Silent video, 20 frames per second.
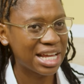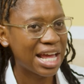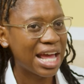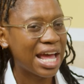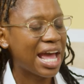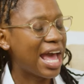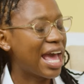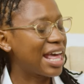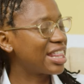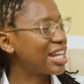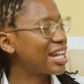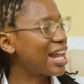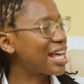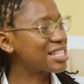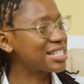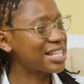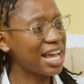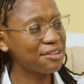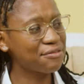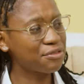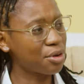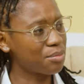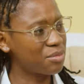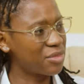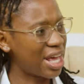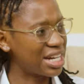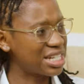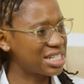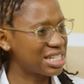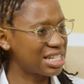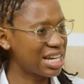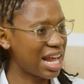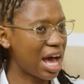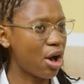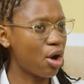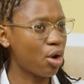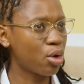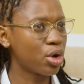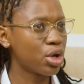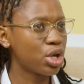And then aside from that,
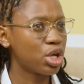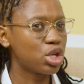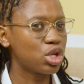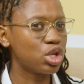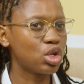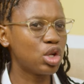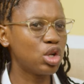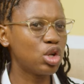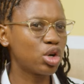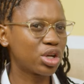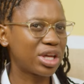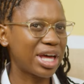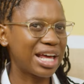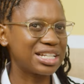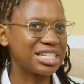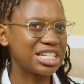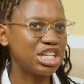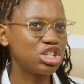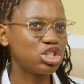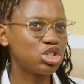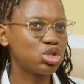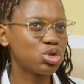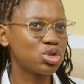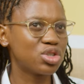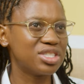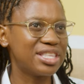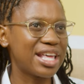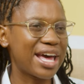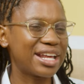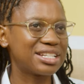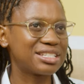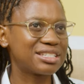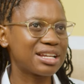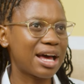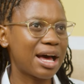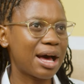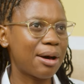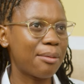now you look at issues that